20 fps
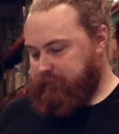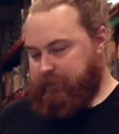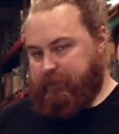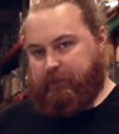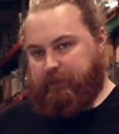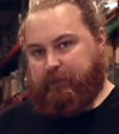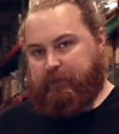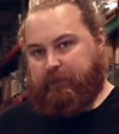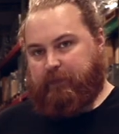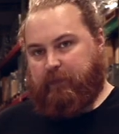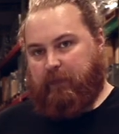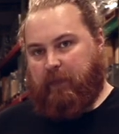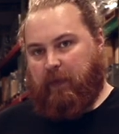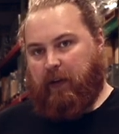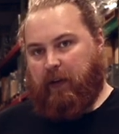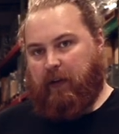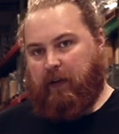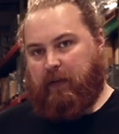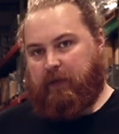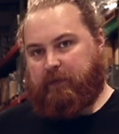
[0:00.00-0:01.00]

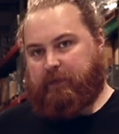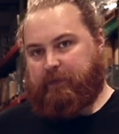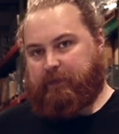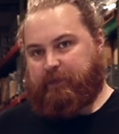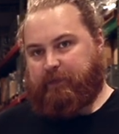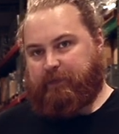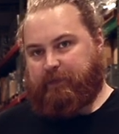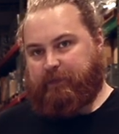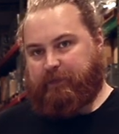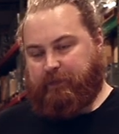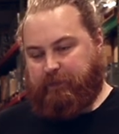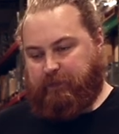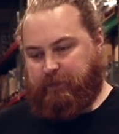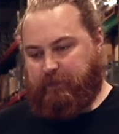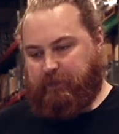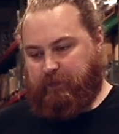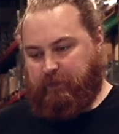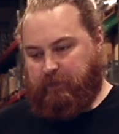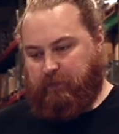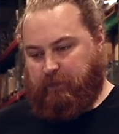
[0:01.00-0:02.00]

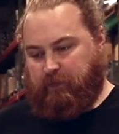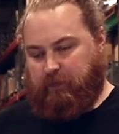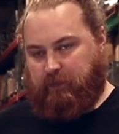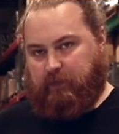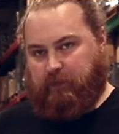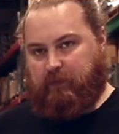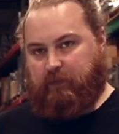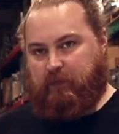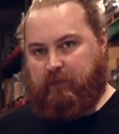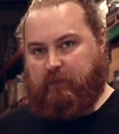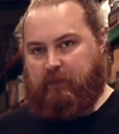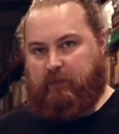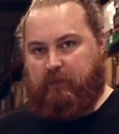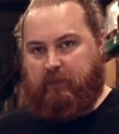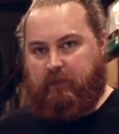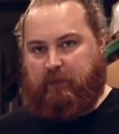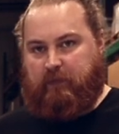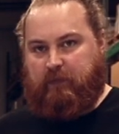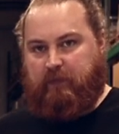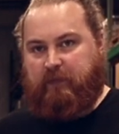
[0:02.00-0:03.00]

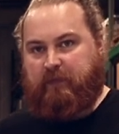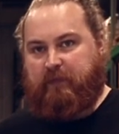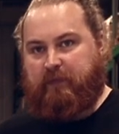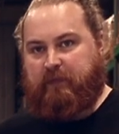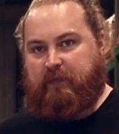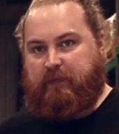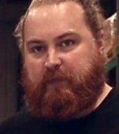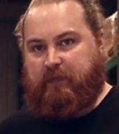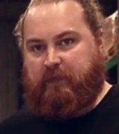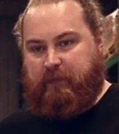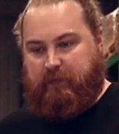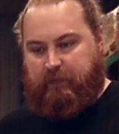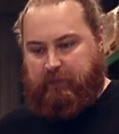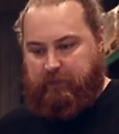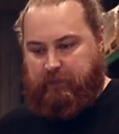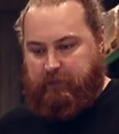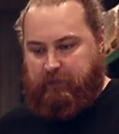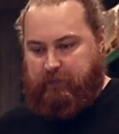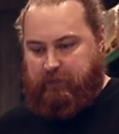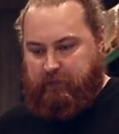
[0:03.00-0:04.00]

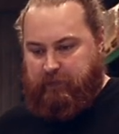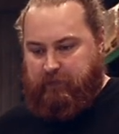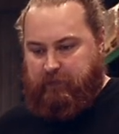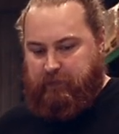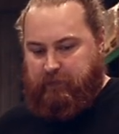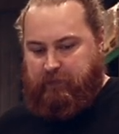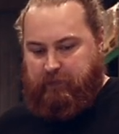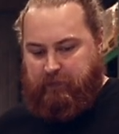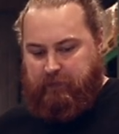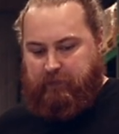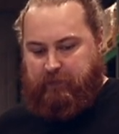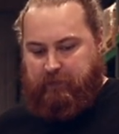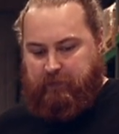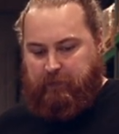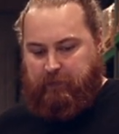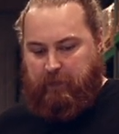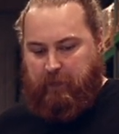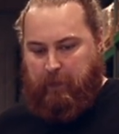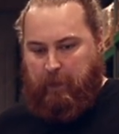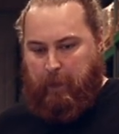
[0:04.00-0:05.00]

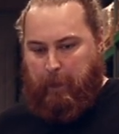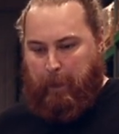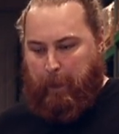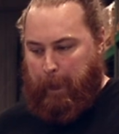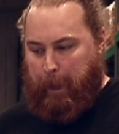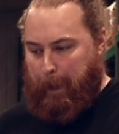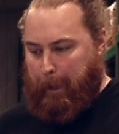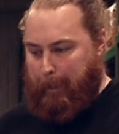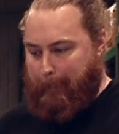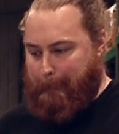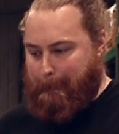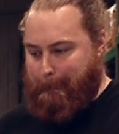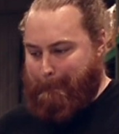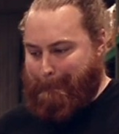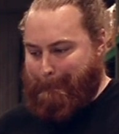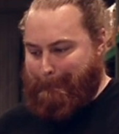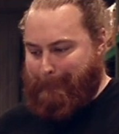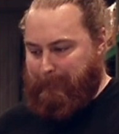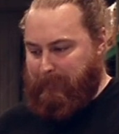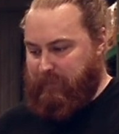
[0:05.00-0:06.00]

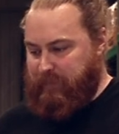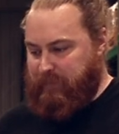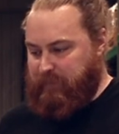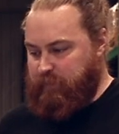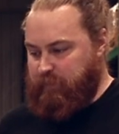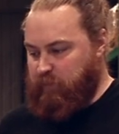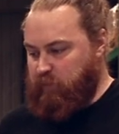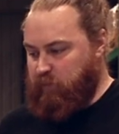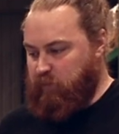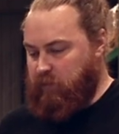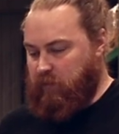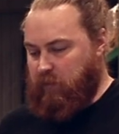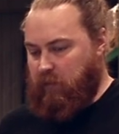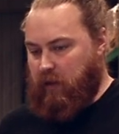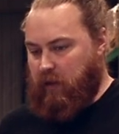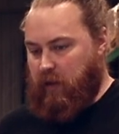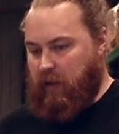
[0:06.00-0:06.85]
(silent)